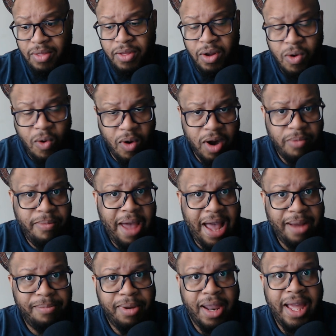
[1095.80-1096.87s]
the
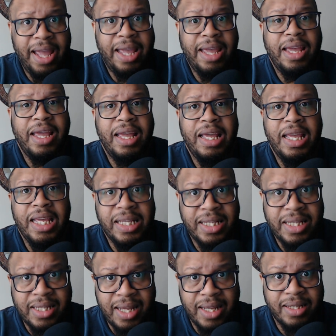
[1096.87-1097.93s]
cornerback play is
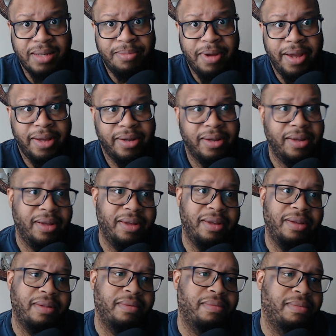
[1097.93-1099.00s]
suspect.
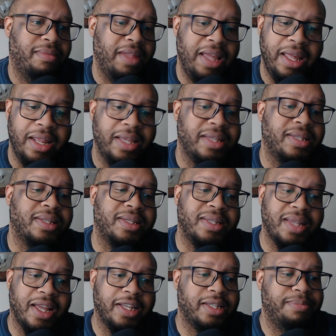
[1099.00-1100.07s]
It is
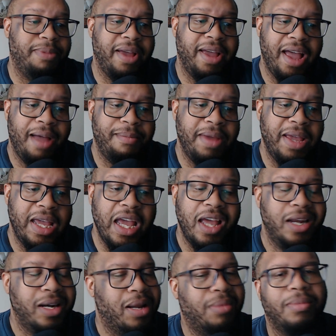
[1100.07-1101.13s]
suspect. I mean,
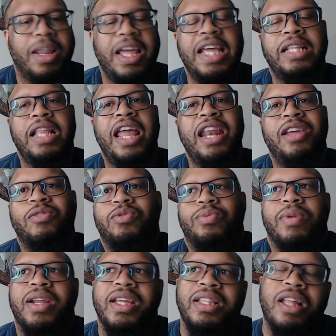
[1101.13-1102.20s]
them, it, and it's
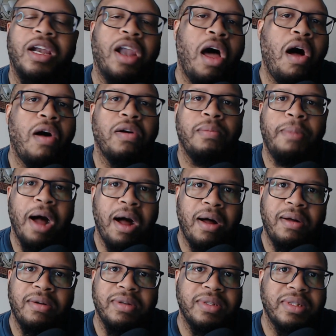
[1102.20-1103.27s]
really the long
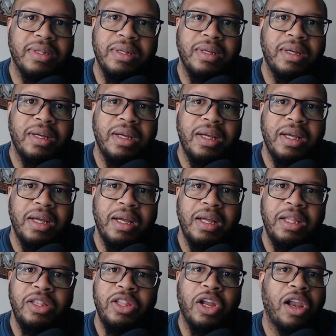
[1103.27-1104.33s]
balls,
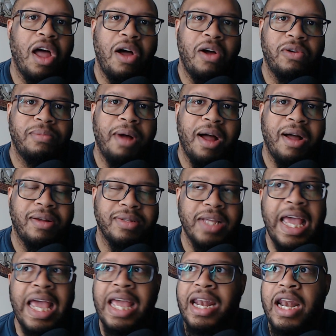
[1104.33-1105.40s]
the long balls.
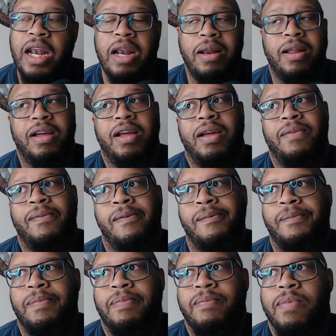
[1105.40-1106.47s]
And
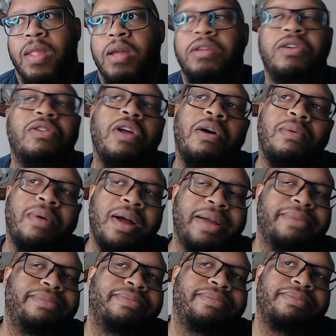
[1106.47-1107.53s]
you know
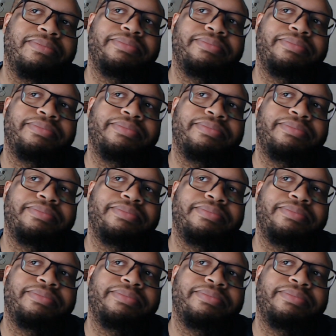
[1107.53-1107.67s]
what?